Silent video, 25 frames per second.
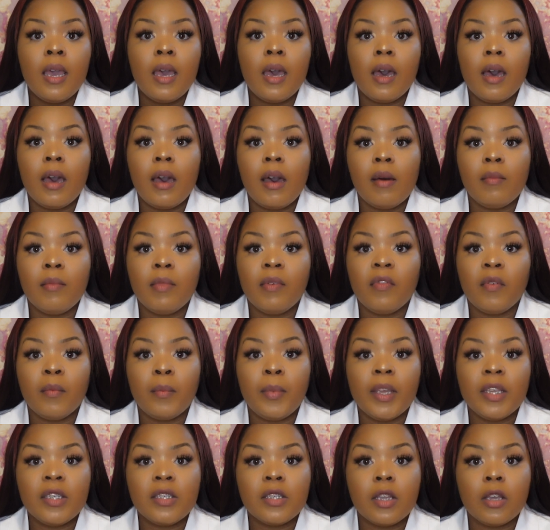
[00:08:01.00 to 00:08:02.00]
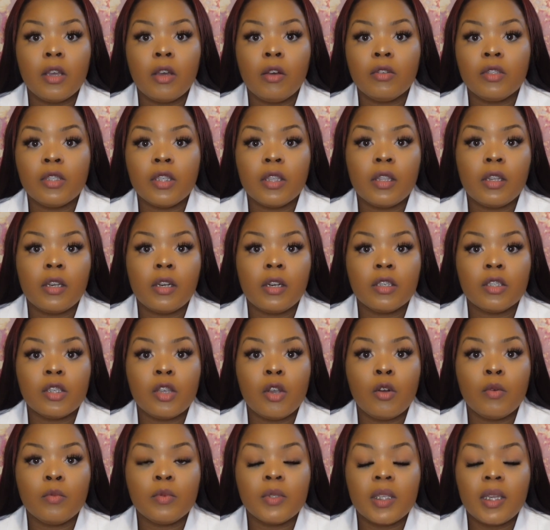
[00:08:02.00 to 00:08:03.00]
If a patient can go to the nursing
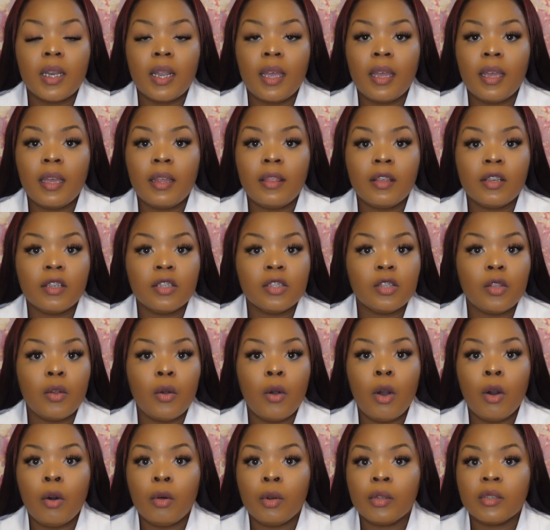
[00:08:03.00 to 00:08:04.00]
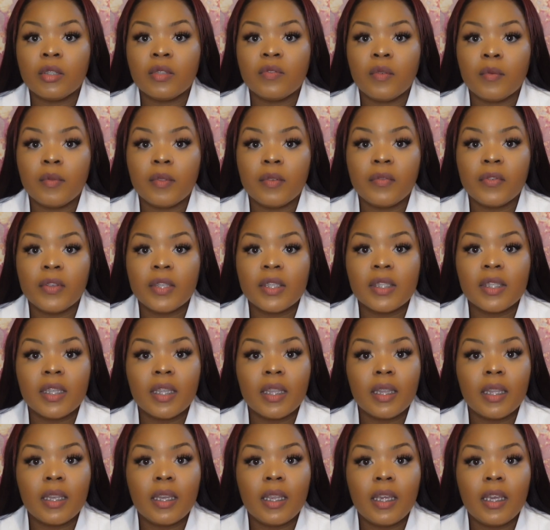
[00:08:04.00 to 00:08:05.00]
home today, there's no holdups from the
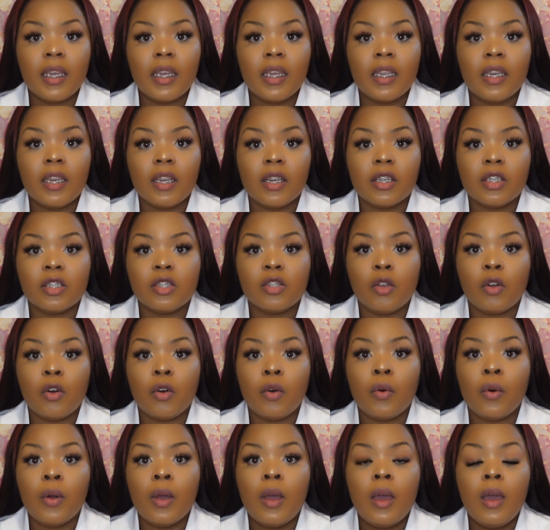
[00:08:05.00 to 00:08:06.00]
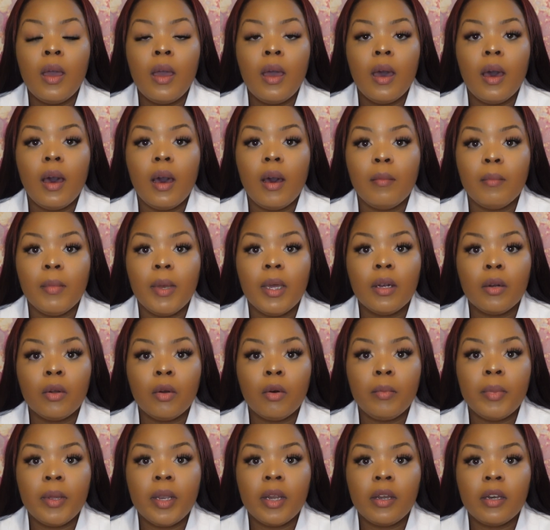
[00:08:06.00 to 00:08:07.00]
facility. There's no
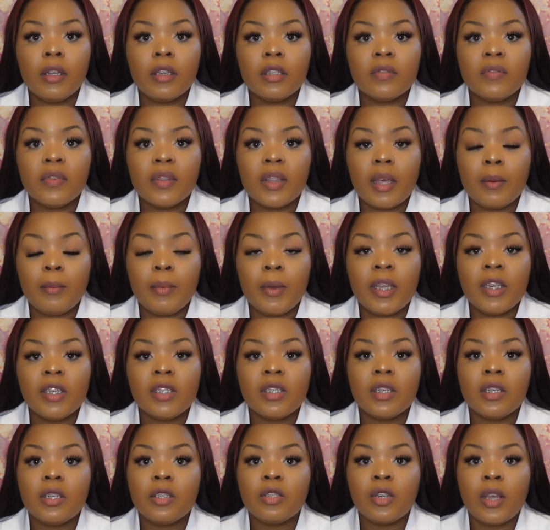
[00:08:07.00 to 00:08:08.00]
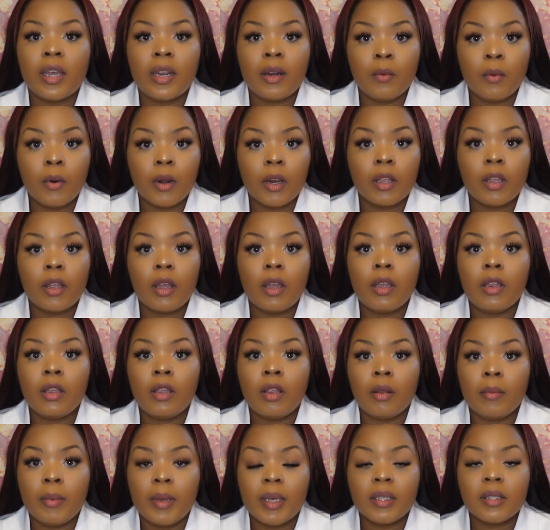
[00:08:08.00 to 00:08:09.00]
medical barriers for that patient. Try to work
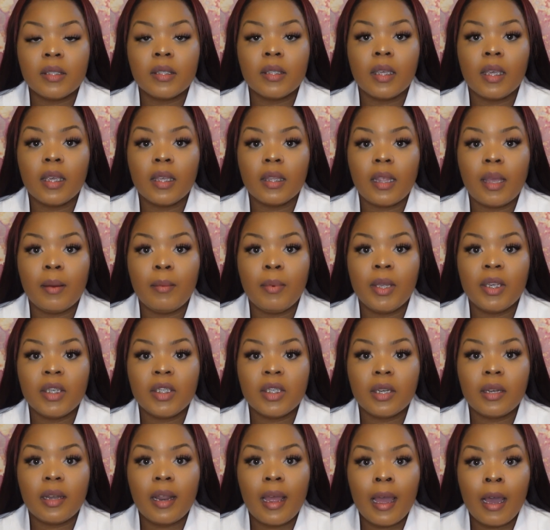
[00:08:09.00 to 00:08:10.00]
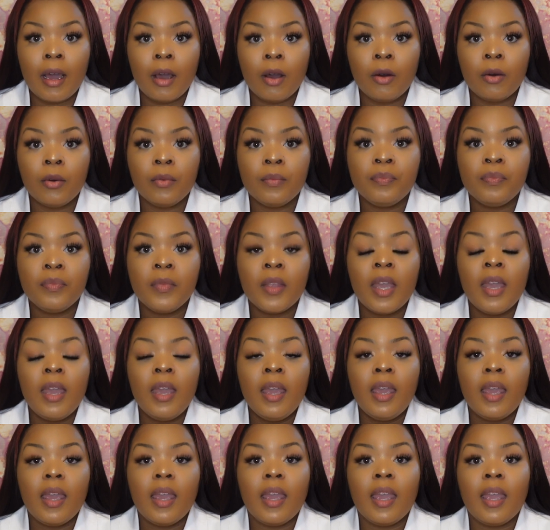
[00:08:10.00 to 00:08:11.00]
your best to get that patient out.
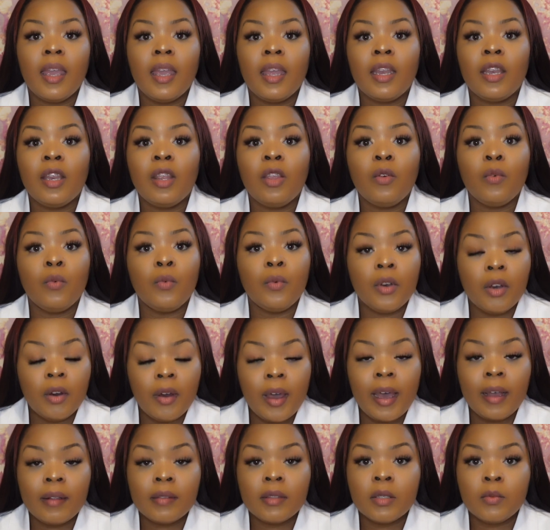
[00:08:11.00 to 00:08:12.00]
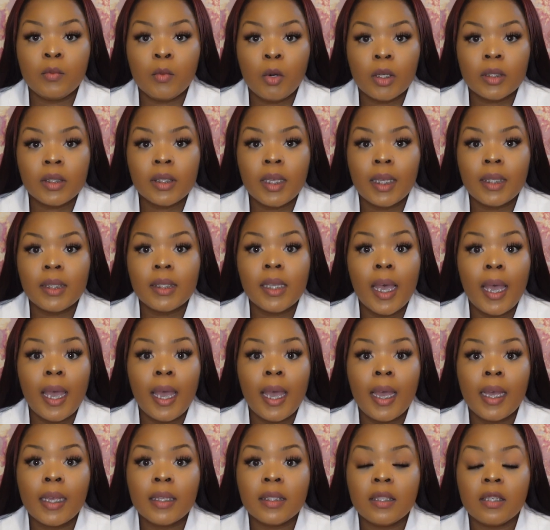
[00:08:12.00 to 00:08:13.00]
And you will have to
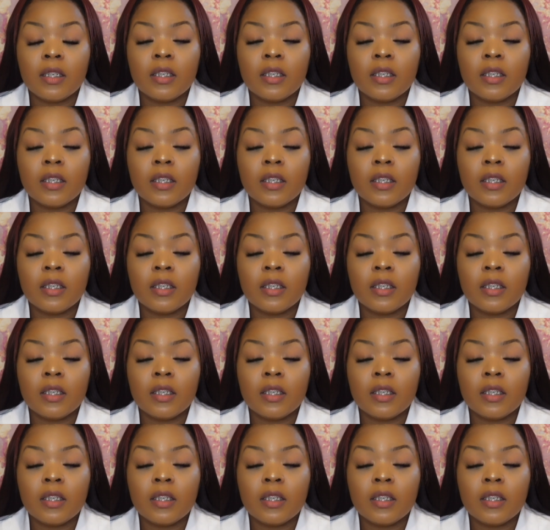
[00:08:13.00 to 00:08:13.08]
multitask.